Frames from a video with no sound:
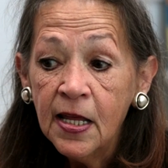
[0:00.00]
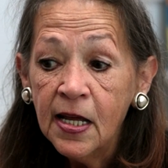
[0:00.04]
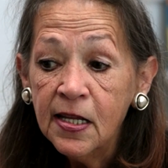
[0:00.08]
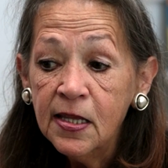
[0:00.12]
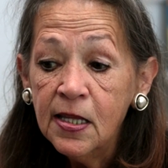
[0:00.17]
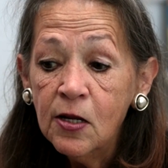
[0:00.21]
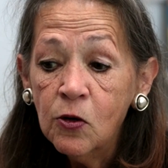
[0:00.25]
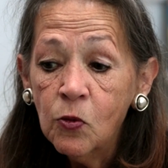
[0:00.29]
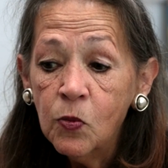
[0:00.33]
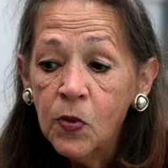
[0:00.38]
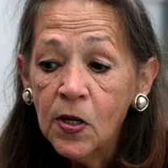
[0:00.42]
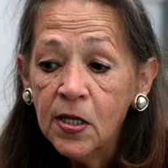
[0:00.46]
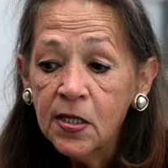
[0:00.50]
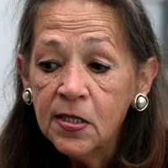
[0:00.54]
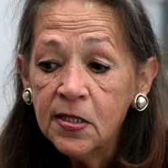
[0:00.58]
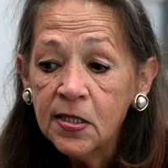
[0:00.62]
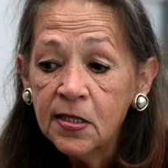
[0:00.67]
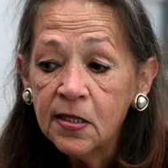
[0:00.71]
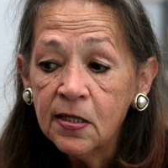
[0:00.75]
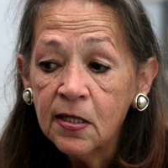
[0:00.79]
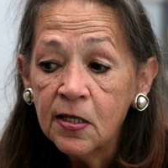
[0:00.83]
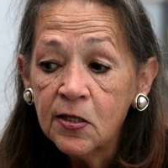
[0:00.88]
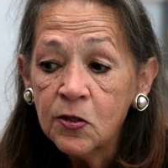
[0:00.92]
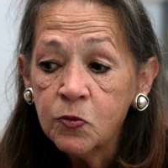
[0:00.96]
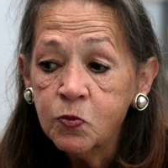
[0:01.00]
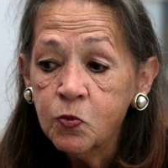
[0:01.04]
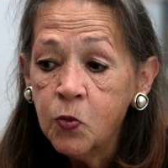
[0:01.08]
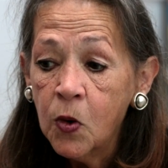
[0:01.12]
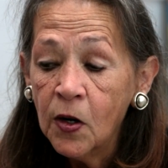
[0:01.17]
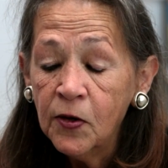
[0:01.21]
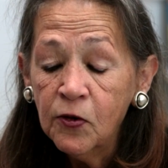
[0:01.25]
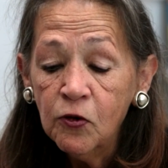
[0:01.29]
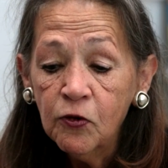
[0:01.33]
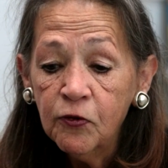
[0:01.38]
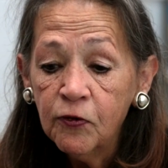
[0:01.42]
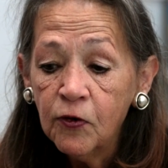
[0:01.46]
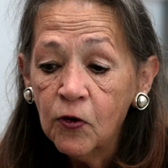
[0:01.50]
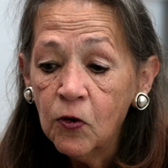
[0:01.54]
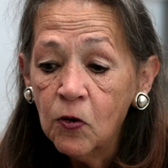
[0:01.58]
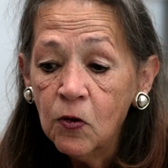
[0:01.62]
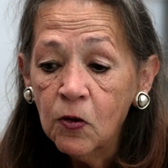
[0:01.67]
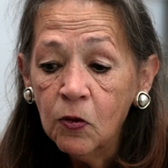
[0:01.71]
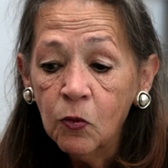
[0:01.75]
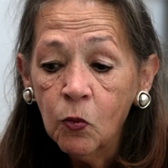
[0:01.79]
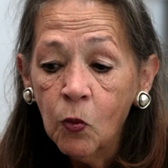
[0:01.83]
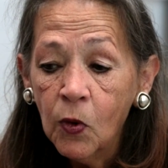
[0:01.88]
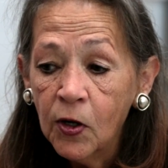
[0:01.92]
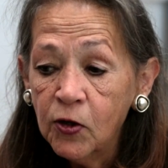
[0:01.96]
Then there was this wonderful,
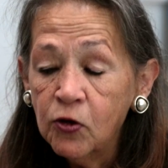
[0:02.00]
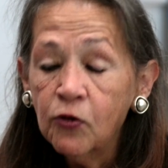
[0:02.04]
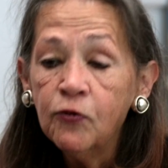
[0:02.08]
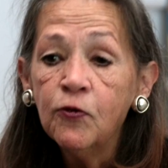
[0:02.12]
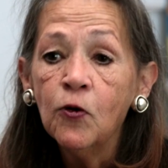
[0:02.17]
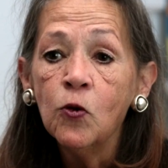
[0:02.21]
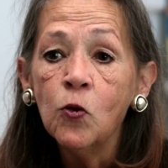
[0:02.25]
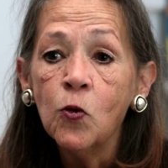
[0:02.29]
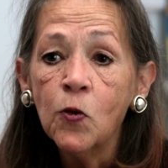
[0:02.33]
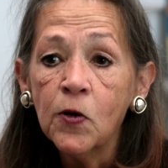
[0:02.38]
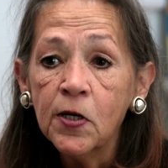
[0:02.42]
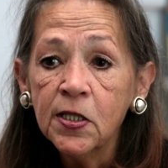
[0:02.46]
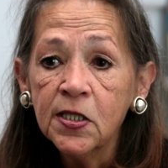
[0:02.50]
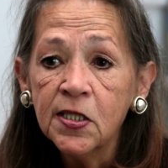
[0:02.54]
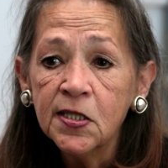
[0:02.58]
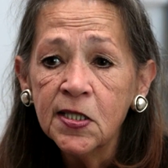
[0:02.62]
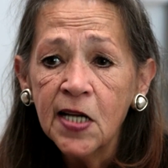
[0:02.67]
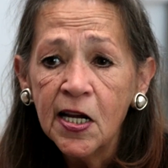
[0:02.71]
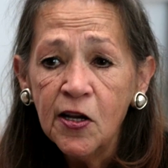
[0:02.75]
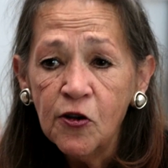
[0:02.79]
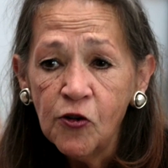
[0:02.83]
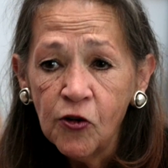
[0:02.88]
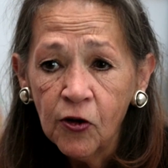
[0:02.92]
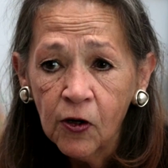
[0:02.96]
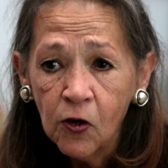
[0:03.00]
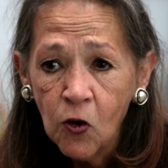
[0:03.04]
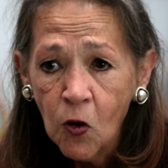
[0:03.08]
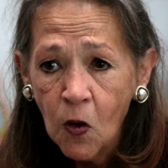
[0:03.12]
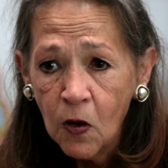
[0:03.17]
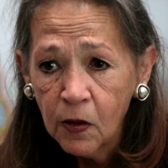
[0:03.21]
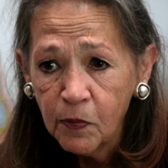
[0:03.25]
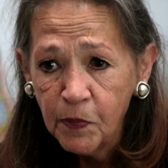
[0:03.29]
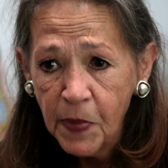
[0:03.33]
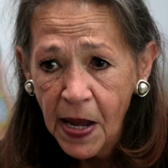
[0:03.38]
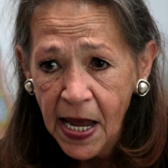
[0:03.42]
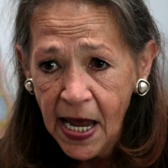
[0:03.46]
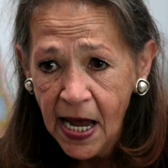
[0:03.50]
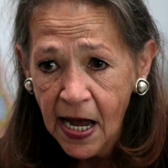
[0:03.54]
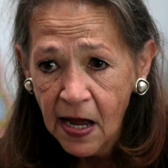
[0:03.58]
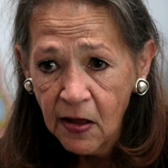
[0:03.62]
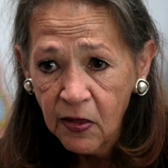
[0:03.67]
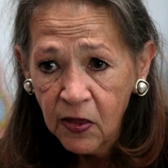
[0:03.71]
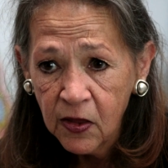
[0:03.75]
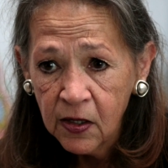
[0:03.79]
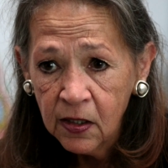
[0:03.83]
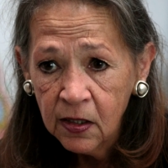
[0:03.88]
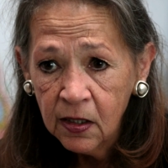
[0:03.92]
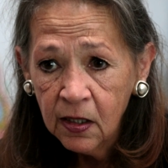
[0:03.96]
wonderful organization called PATH,
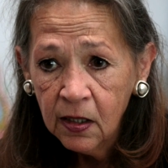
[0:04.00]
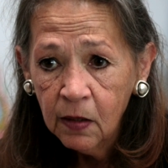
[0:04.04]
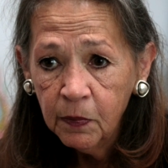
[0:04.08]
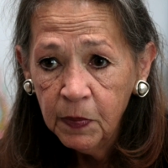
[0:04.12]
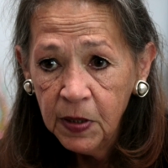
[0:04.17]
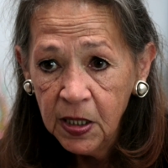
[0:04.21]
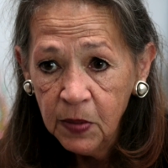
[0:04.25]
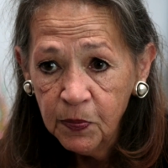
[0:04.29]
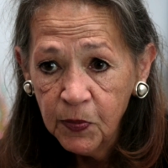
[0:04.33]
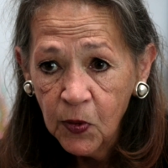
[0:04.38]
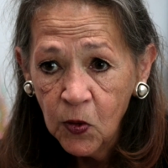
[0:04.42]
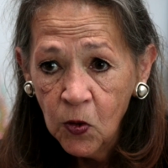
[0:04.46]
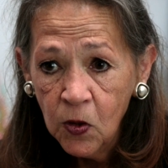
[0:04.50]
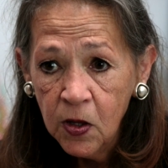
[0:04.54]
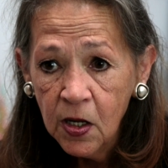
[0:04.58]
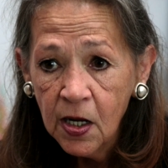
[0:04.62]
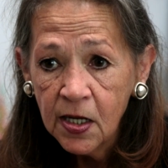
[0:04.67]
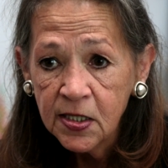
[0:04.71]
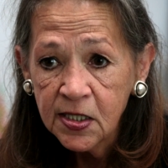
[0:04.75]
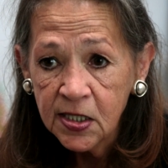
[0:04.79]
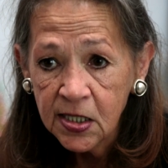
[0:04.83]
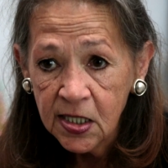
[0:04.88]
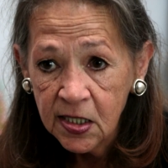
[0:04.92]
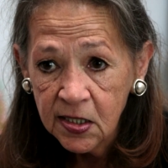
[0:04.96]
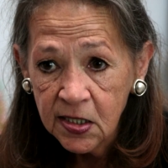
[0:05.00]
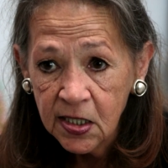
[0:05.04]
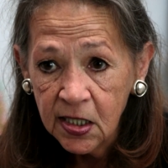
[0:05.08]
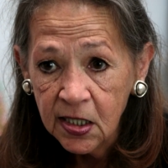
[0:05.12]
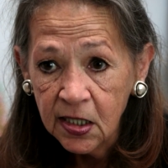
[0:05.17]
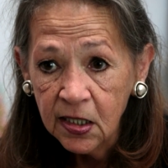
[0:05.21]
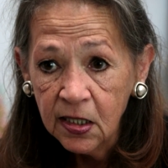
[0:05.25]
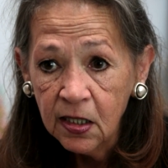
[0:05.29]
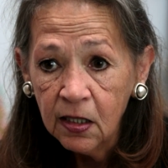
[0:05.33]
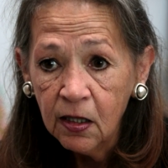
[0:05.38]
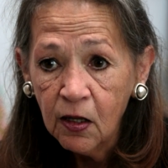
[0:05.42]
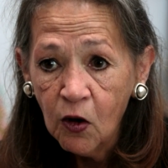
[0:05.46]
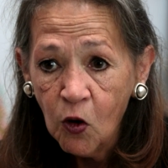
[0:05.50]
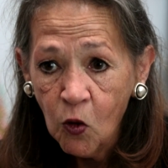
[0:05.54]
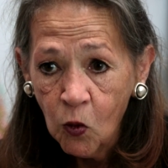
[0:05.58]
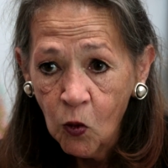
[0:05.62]
People Assisting the